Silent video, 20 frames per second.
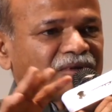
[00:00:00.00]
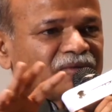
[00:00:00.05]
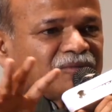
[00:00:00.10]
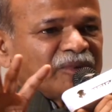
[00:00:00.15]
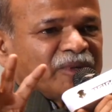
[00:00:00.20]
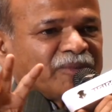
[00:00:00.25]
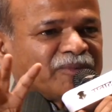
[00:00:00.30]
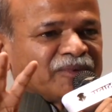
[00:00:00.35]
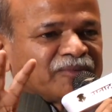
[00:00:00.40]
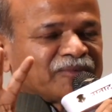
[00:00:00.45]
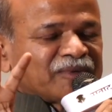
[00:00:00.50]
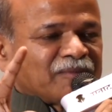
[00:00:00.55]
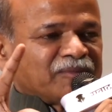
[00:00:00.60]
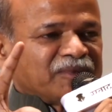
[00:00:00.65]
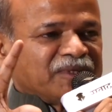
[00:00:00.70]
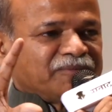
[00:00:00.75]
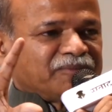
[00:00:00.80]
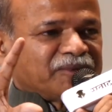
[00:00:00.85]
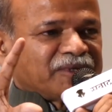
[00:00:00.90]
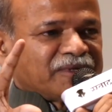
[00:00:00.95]
people
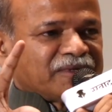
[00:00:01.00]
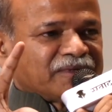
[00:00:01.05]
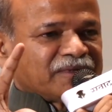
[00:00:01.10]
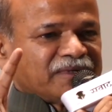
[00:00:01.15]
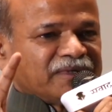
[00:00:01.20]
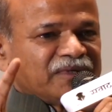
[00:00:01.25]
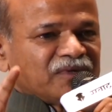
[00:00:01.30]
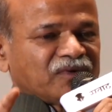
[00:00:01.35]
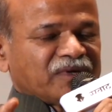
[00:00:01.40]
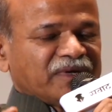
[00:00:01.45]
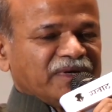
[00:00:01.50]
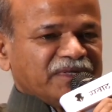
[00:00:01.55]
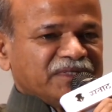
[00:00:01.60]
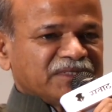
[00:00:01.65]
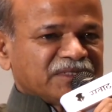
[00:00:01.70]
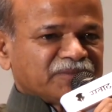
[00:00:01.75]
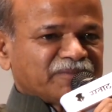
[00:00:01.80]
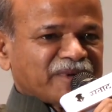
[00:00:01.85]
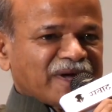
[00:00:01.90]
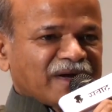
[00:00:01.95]
from different
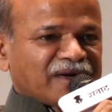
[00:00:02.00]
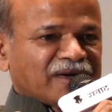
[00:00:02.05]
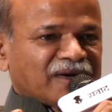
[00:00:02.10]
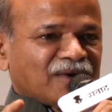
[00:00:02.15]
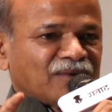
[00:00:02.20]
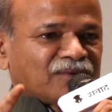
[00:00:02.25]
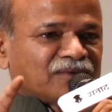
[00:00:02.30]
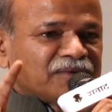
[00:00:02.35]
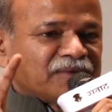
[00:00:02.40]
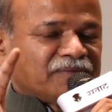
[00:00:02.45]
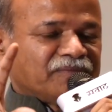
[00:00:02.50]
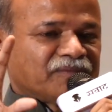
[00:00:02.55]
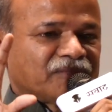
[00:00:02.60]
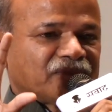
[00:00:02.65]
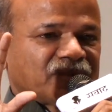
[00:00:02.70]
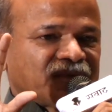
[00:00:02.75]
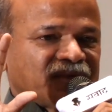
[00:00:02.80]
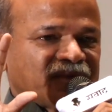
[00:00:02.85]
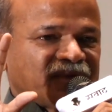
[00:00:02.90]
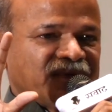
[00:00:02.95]
religious background,
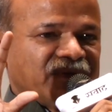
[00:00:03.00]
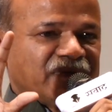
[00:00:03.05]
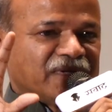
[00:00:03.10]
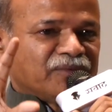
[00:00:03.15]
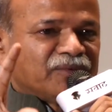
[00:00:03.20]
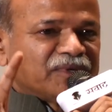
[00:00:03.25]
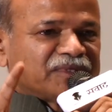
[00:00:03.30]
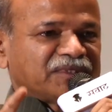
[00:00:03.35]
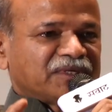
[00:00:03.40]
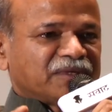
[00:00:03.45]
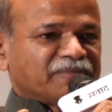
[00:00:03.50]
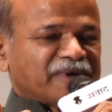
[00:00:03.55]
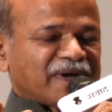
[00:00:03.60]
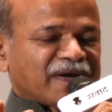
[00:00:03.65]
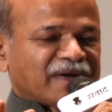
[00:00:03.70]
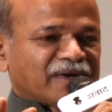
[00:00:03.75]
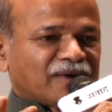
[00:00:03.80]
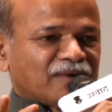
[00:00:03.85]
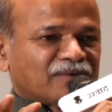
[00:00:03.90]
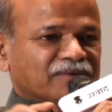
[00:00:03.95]
linguistic
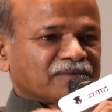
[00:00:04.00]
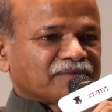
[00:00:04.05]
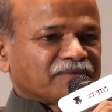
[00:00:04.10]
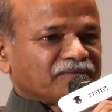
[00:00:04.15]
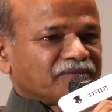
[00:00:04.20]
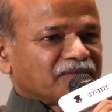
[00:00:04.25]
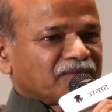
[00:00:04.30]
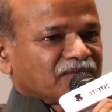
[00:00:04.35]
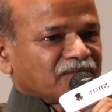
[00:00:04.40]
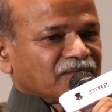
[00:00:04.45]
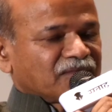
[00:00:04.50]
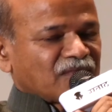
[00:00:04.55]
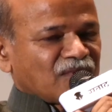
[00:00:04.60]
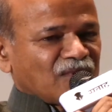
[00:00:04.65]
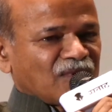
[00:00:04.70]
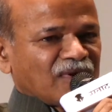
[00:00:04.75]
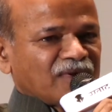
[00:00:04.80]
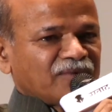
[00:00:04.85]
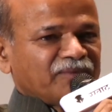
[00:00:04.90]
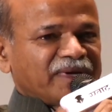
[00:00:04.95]
background,
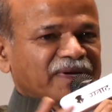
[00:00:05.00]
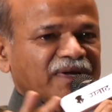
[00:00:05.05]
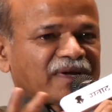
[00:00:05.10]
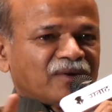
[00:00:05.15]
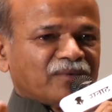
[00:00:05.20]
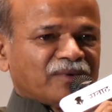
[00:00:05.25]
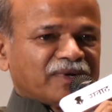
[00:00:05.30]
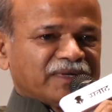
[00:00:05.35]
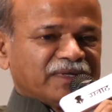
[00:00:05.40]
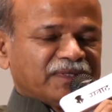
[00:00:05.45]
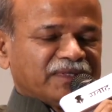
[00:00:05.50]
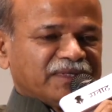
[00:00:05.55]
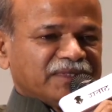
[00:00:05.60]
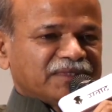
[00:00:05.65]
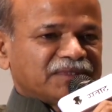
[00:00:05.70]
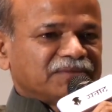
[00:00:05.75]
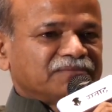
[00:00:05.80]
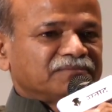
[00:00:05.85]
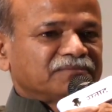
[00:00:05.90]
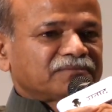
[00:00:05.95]
all were covered in
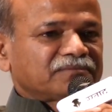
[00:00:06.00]
this.